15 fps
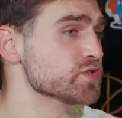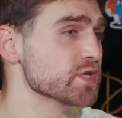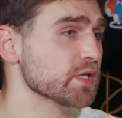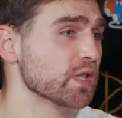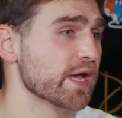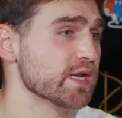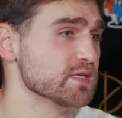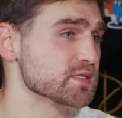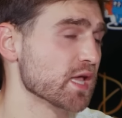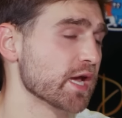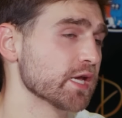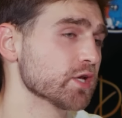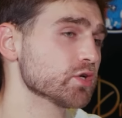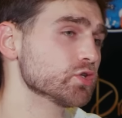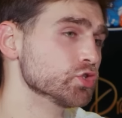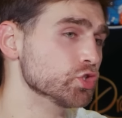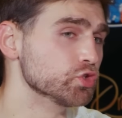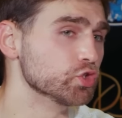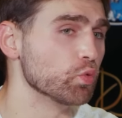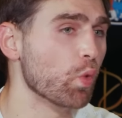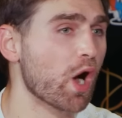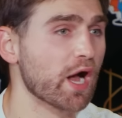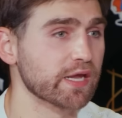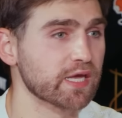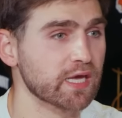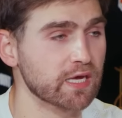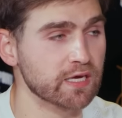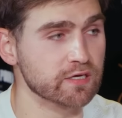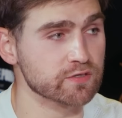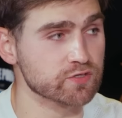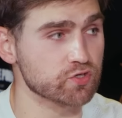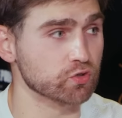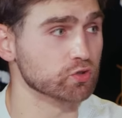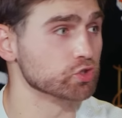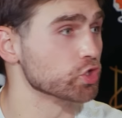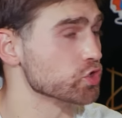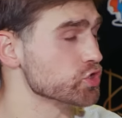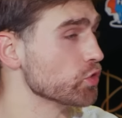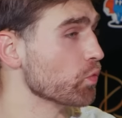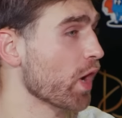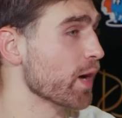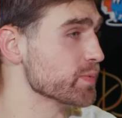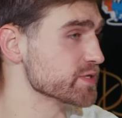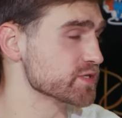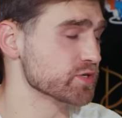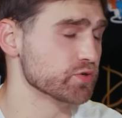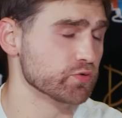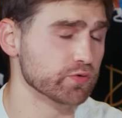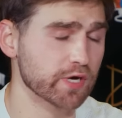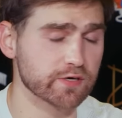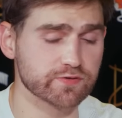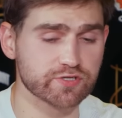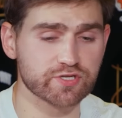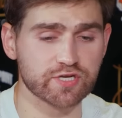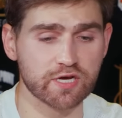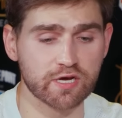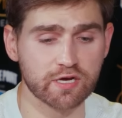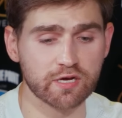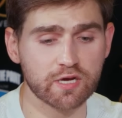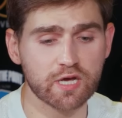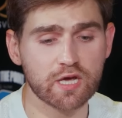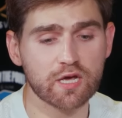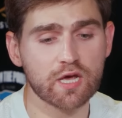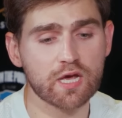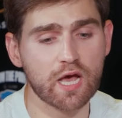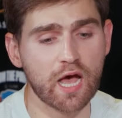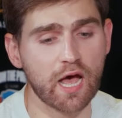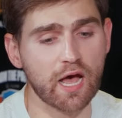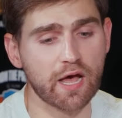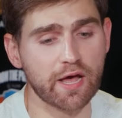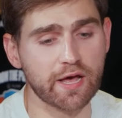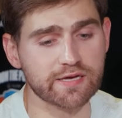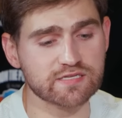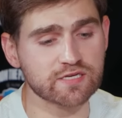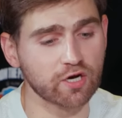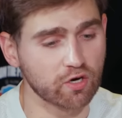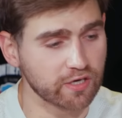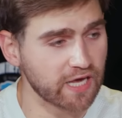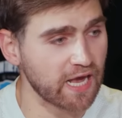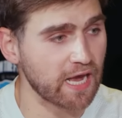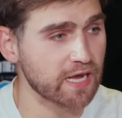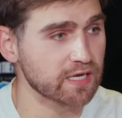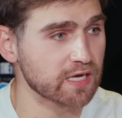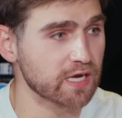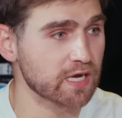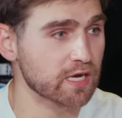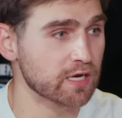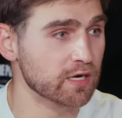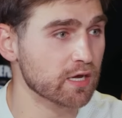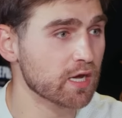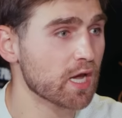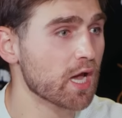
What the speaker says: ladies like Juju Watkins or Jersey Robinson, who goes to Sierra Canyon.